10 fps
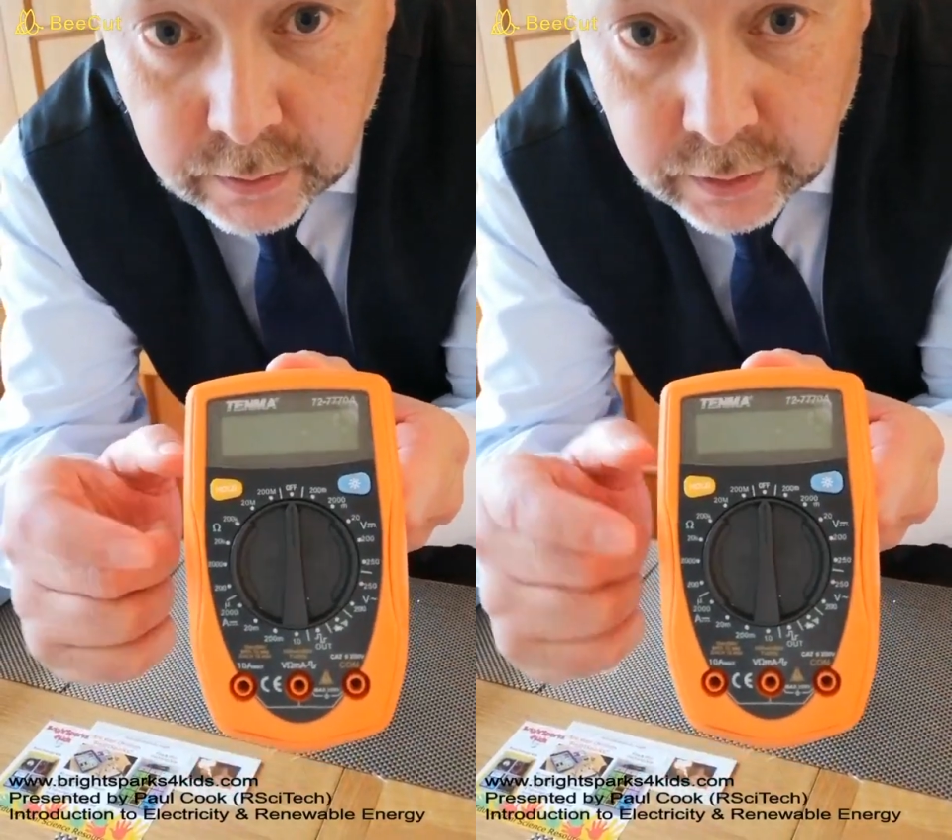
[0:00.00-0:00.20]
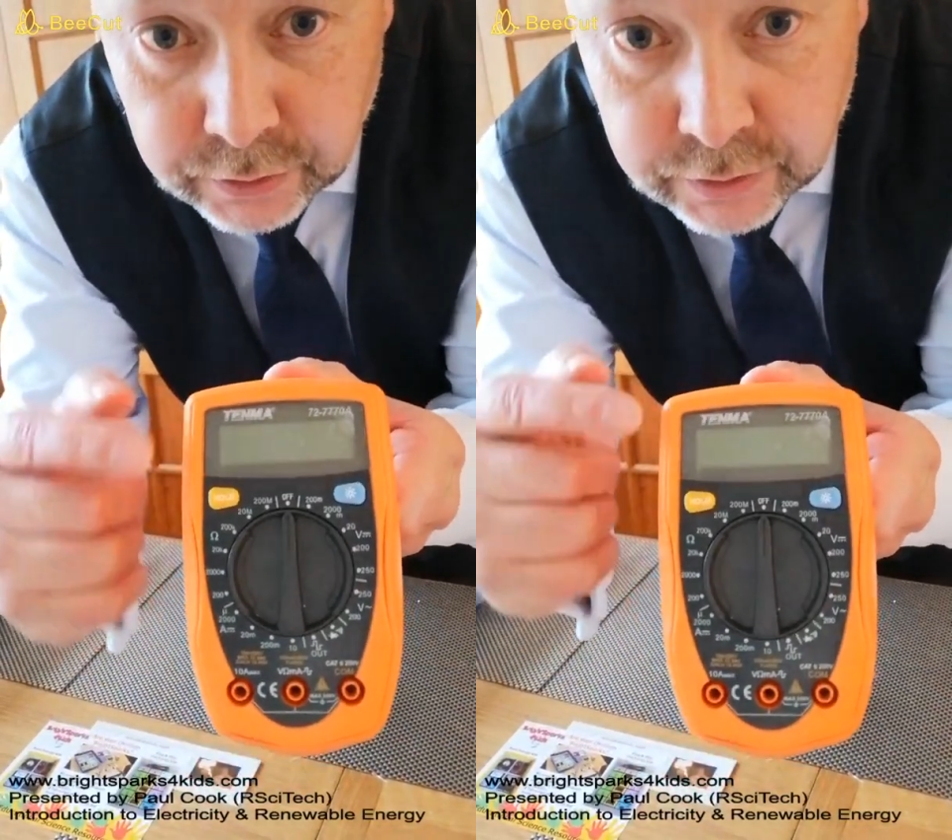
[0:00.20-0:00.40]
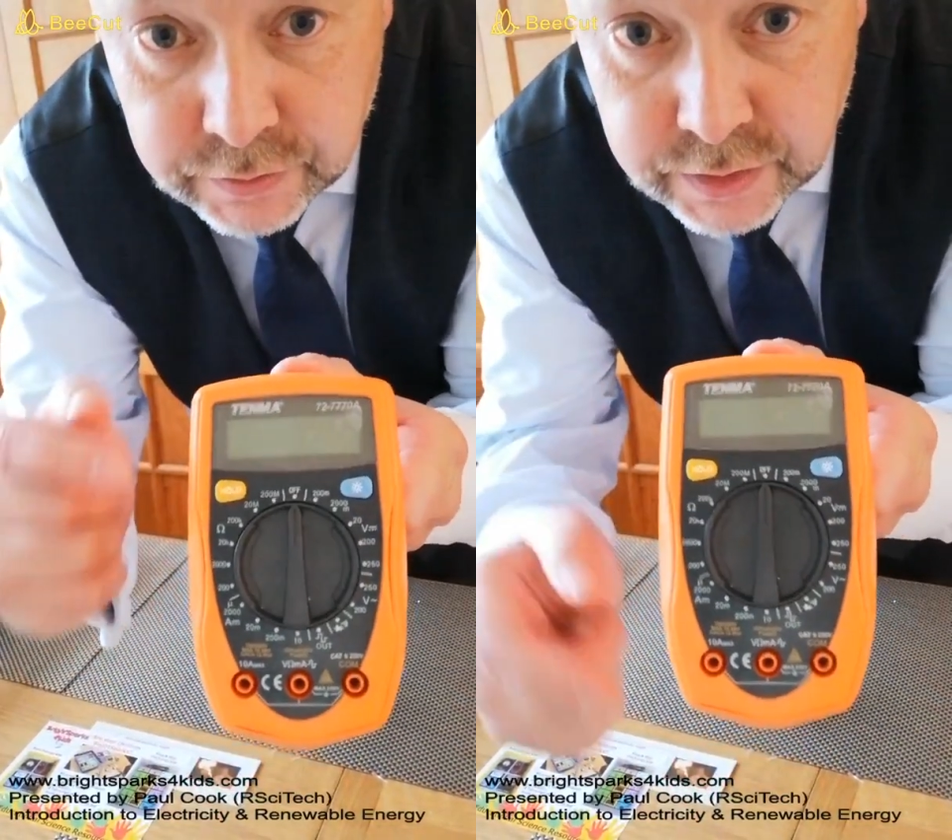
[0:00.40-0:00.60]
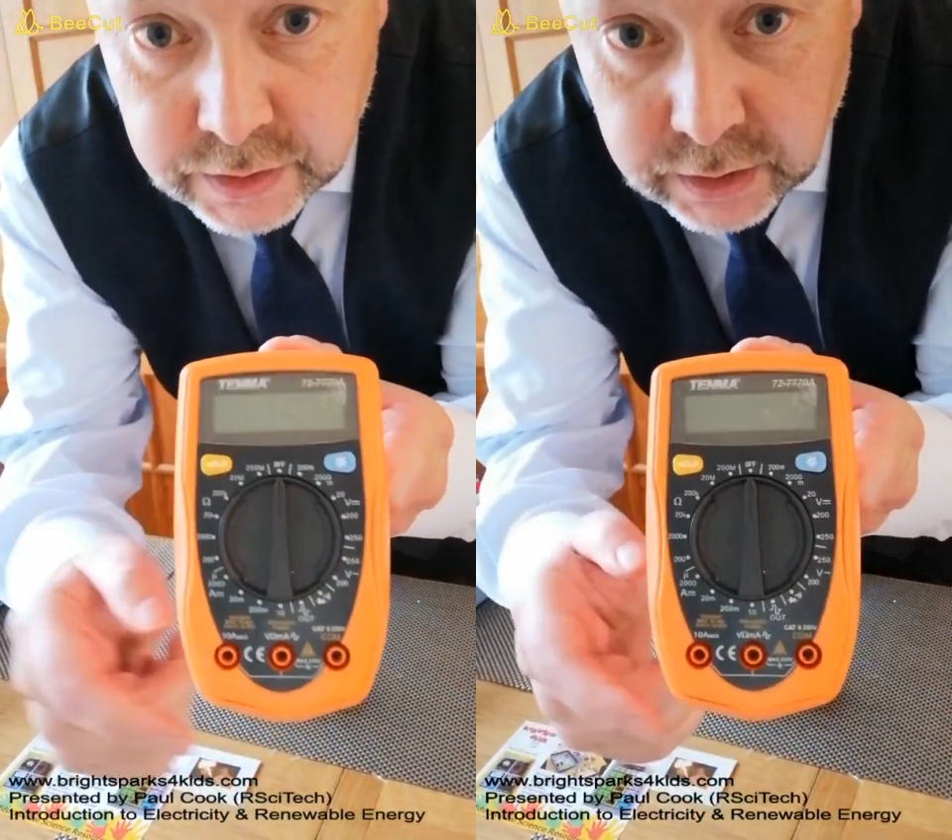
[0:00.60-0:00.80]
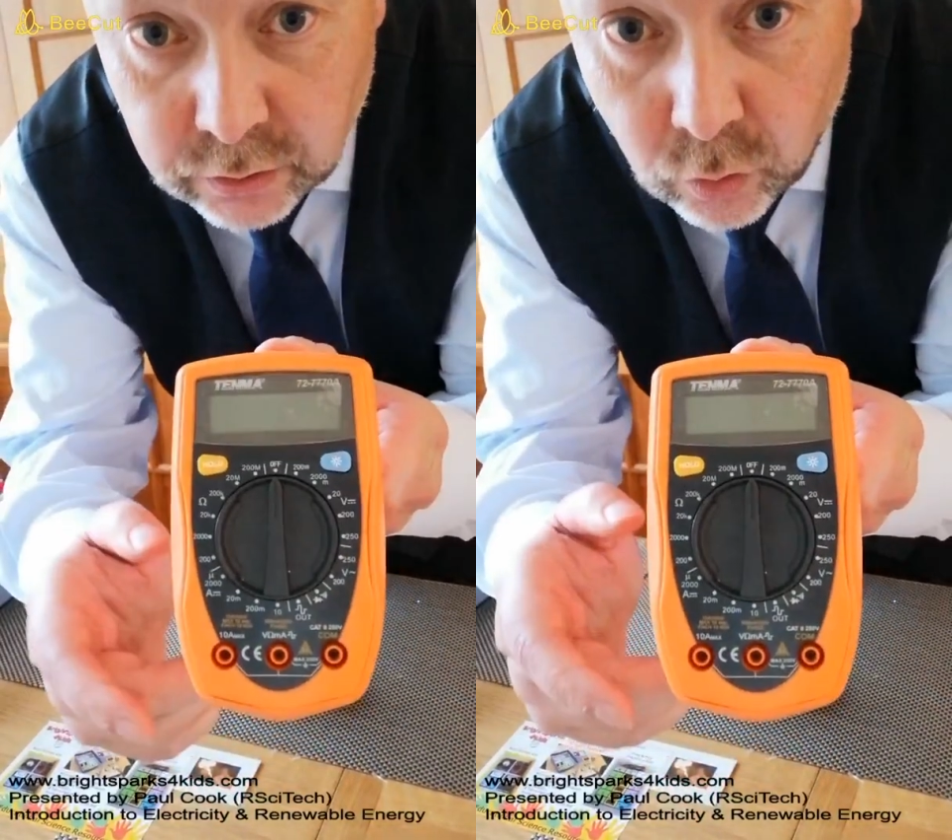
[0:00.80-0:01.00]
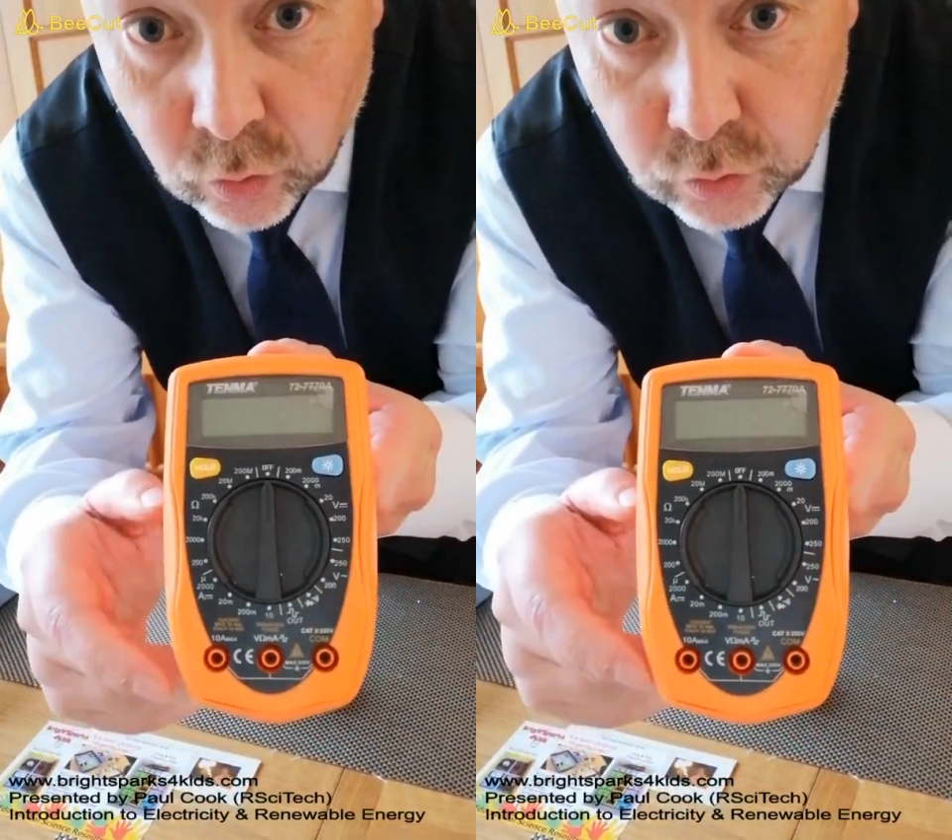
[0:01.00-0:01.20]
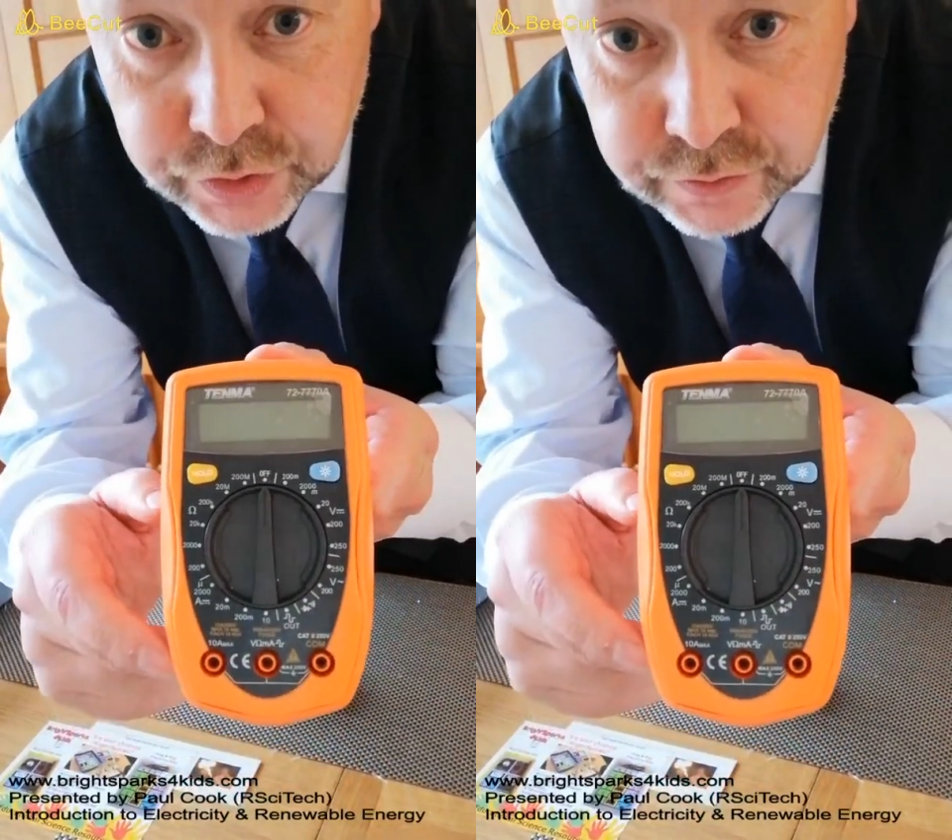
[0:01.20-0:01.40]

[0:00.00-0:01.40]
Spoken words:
Now you can see all the